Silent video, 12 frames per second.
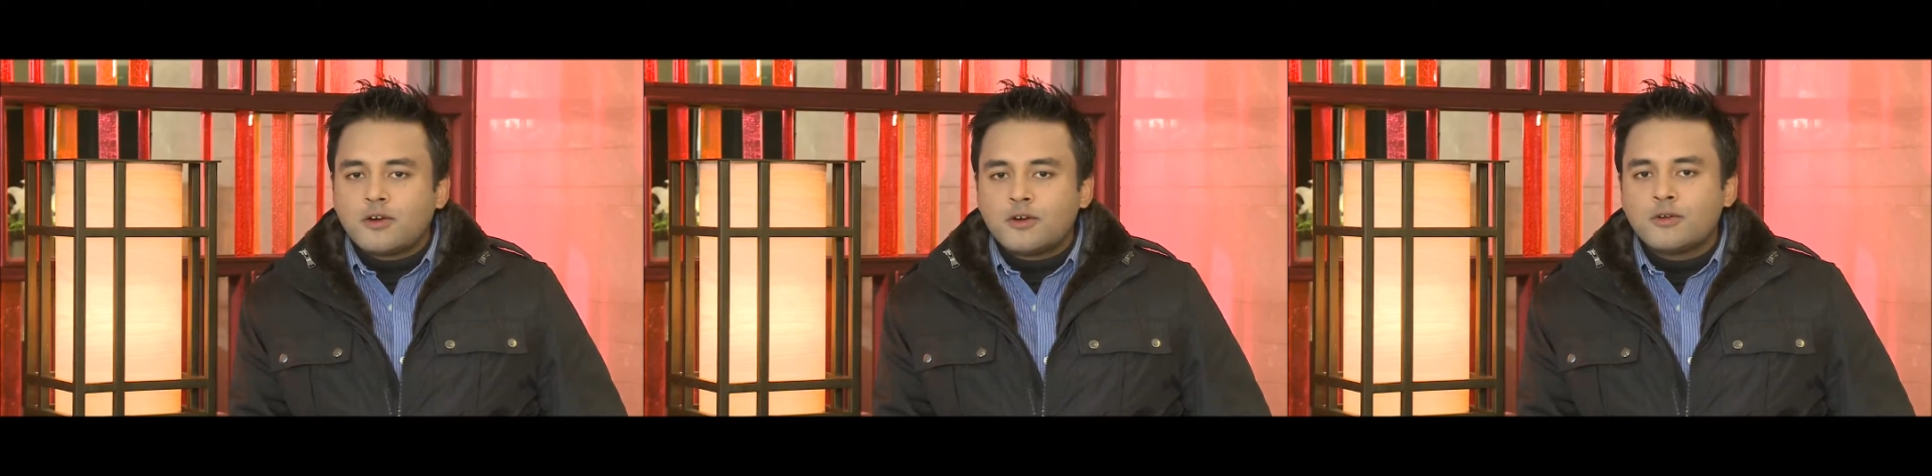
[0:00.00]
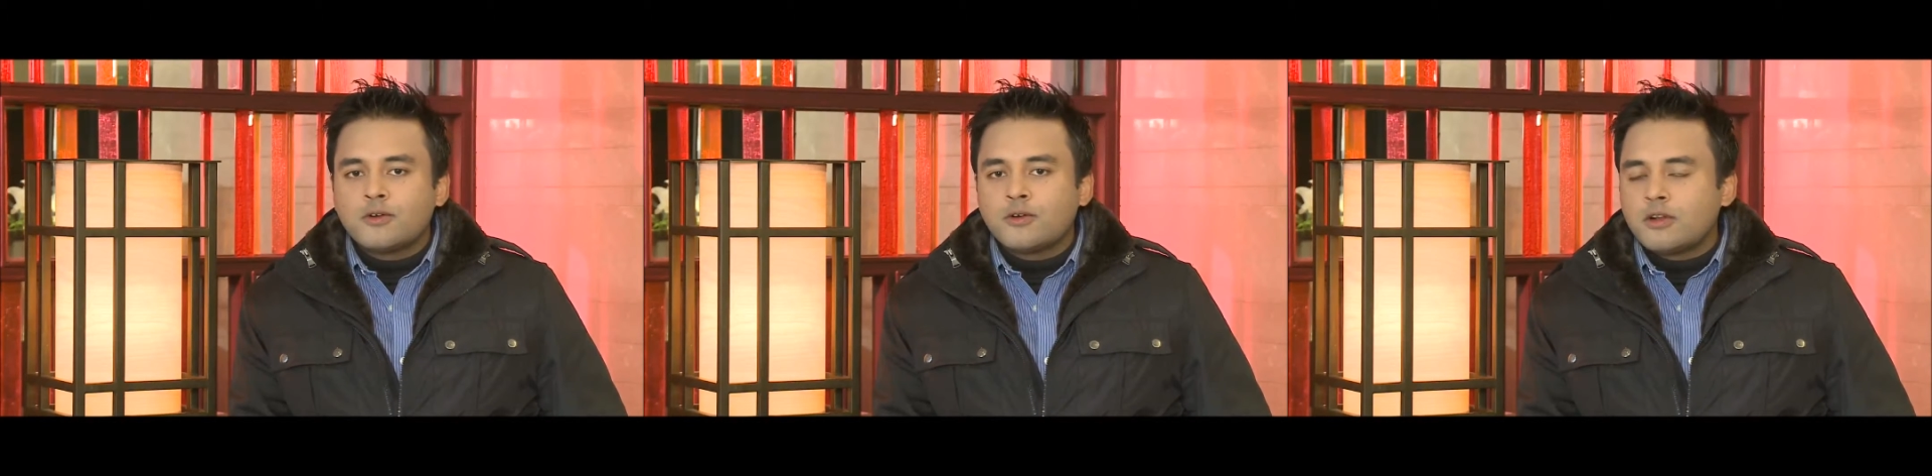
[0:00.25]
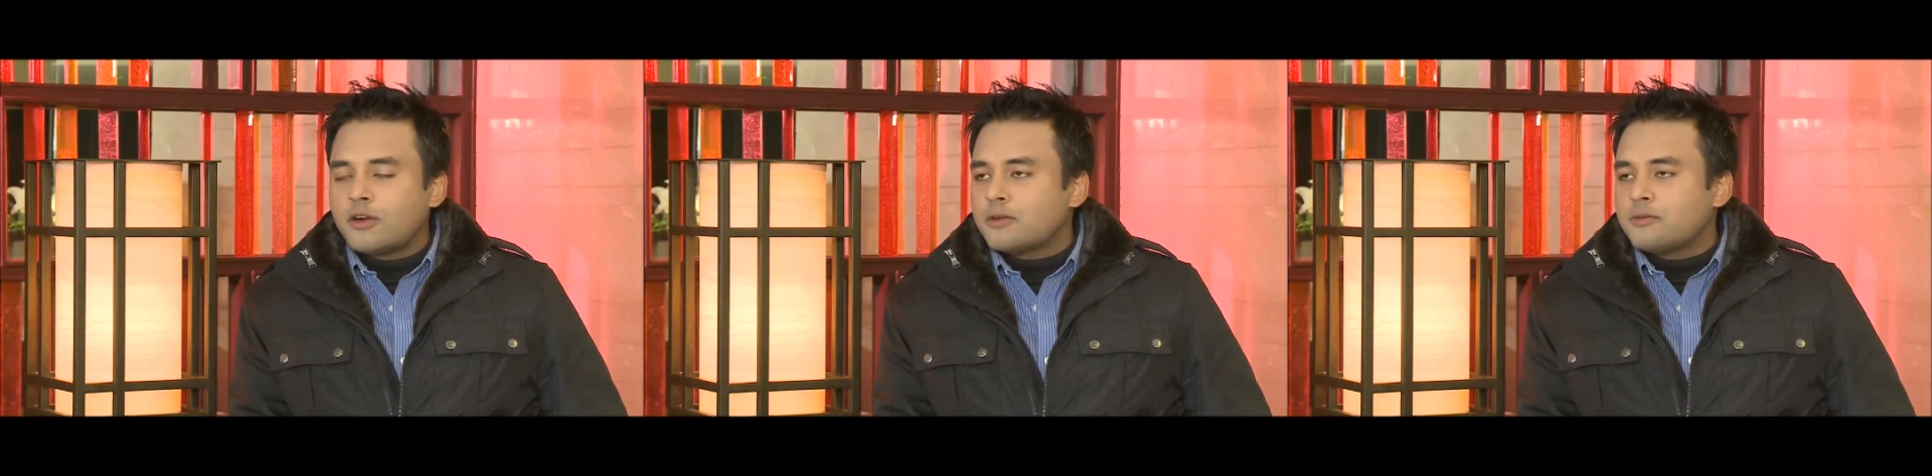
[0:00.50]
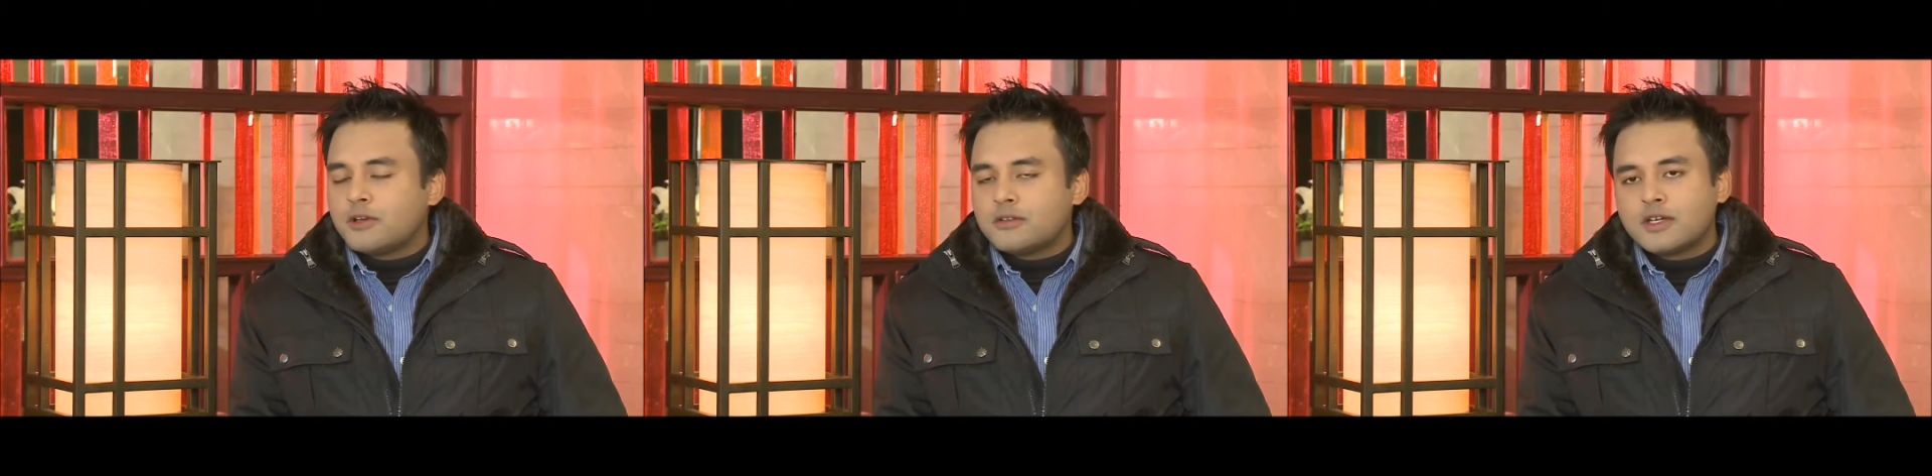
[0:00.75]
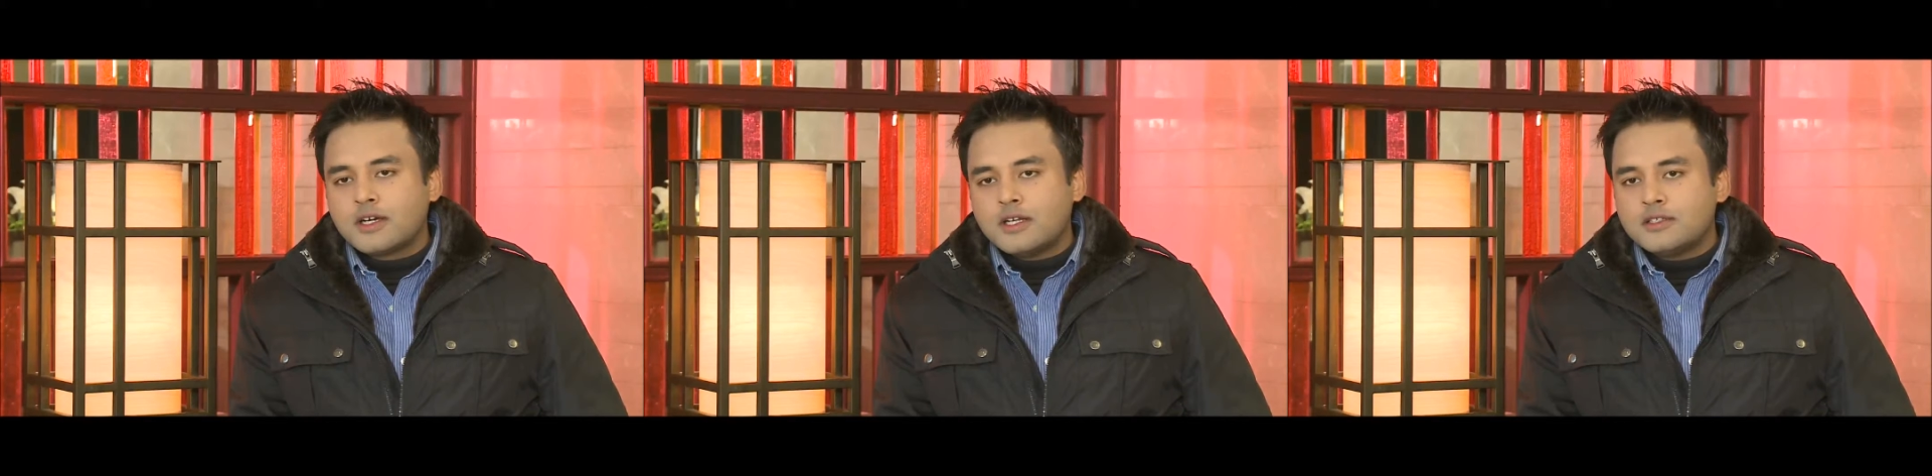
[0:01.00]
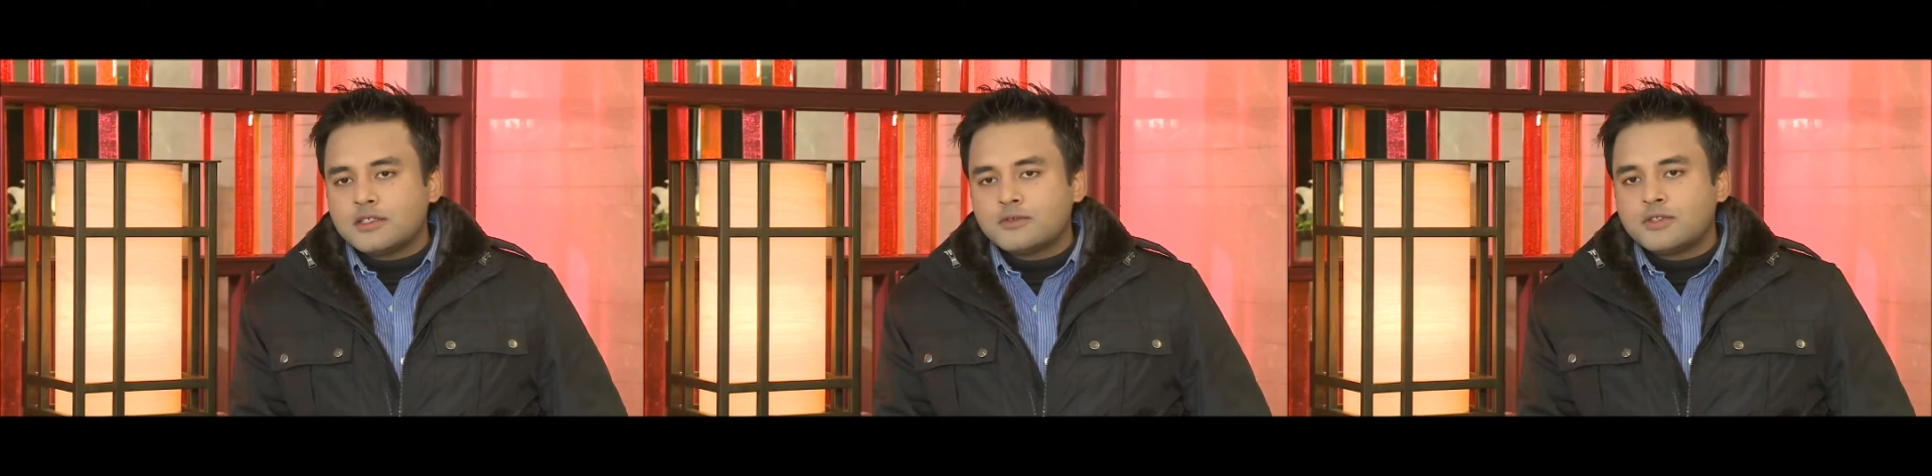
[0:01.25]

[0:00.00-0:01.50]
got to know a lot about their cultures,